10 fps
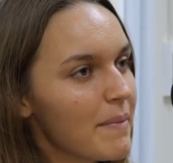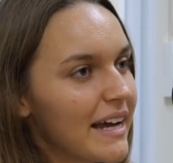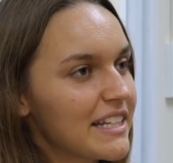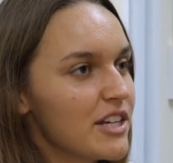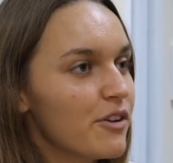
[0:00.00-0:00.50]

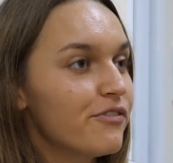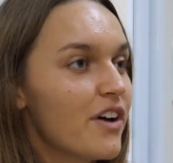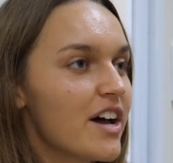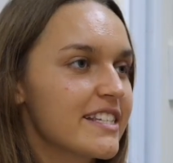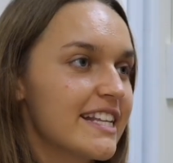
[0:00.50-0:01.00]
back to your
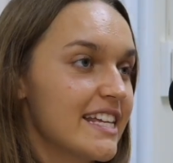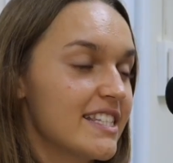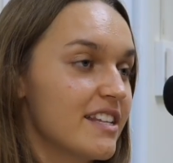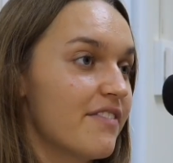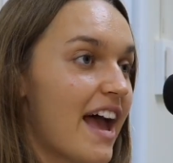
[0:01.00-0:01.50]
first
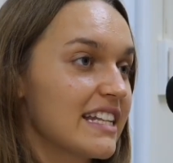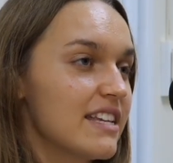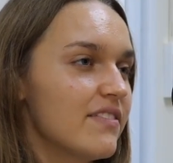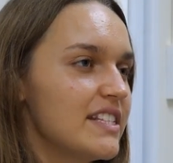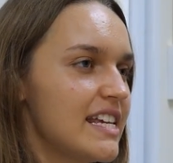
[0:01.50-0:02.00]
list of
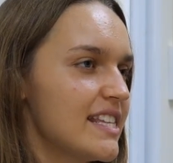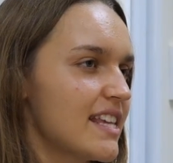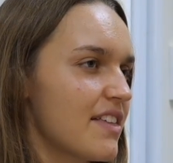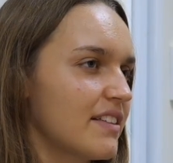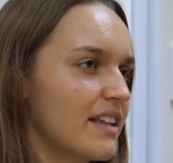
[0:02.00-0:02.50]
activities,
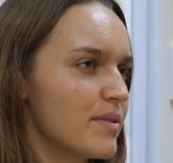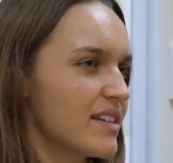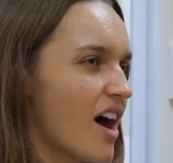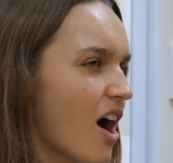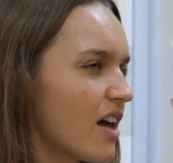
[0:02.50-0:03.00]
I think there was
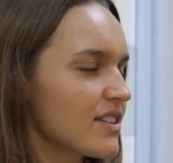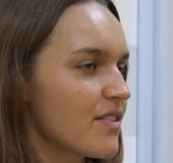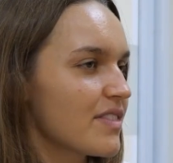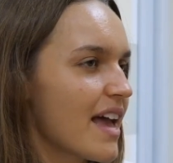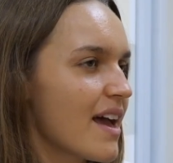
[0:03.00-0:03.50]
arts
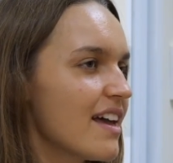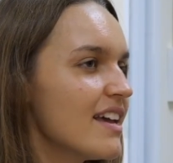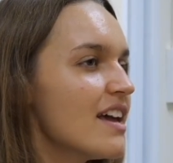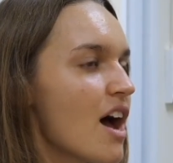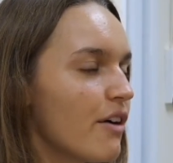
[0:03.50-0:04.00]
on
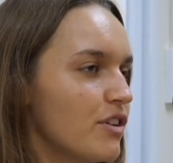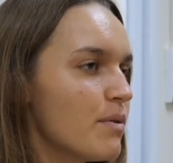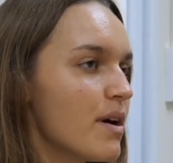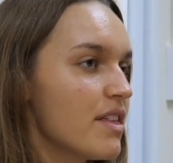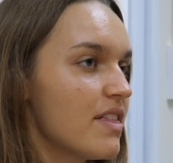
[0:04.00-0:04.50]
there, a
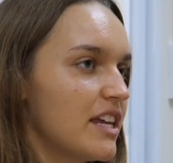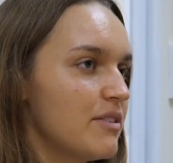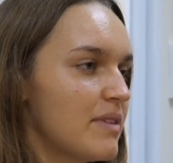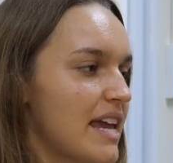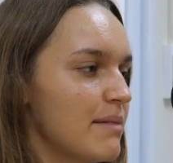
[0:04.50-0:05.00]
few other that
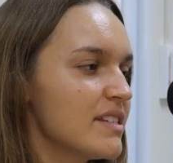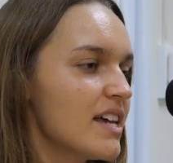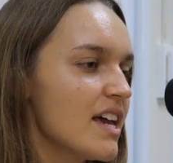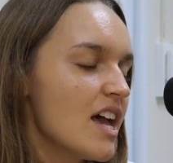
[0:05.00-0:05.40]
you named.